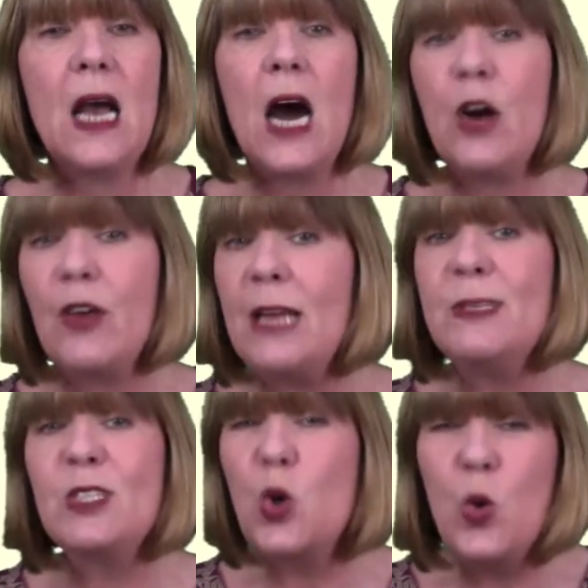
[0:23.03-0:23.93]
Our aim
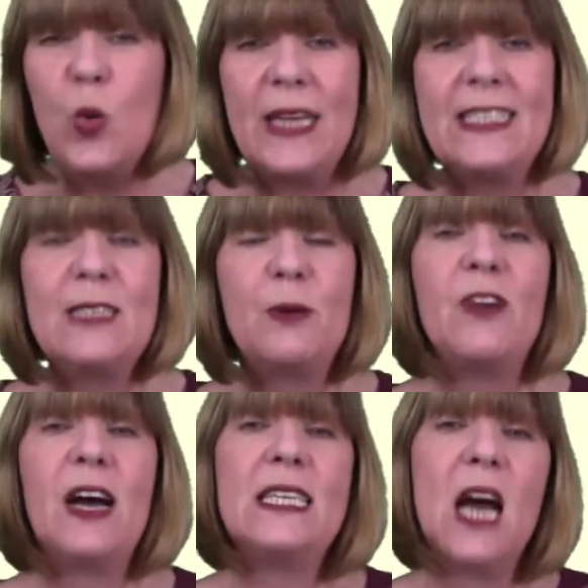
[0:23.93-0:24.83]
is always to
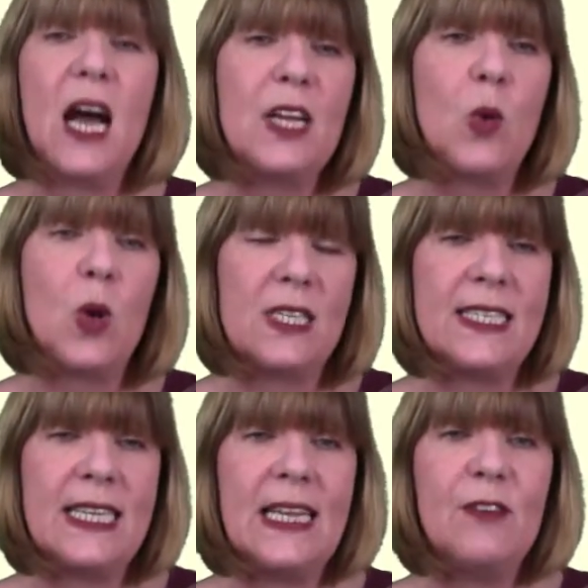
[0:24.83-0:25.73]
provide high
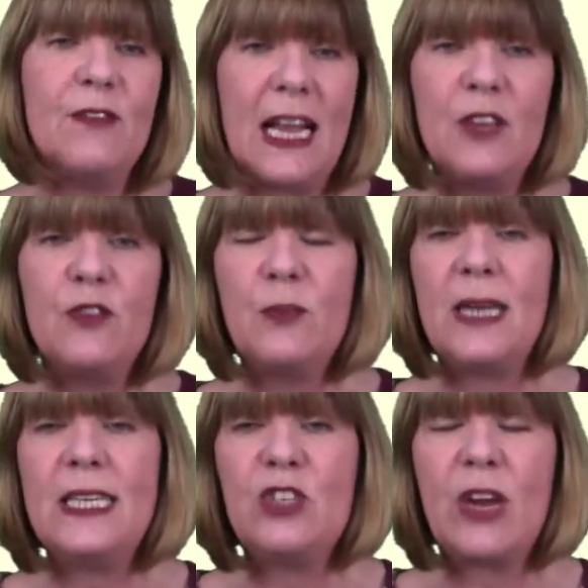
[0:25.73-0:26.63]
quality, value for
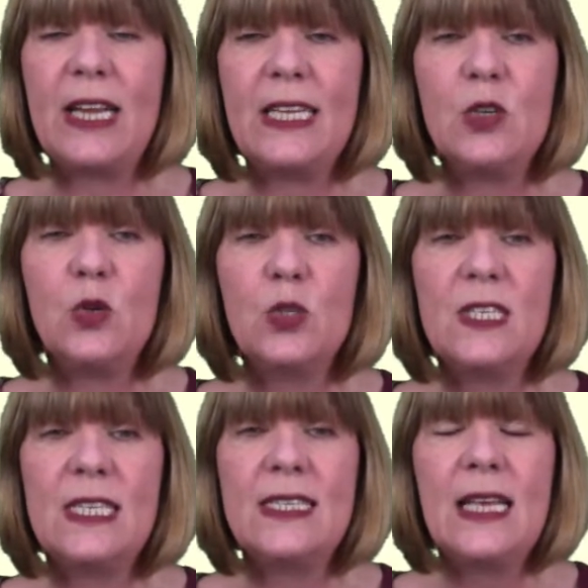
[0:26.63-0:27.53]
money training
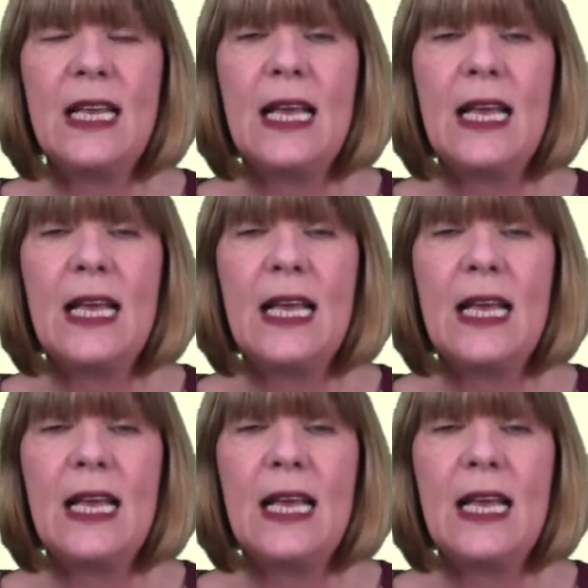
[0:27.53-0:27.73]
courses,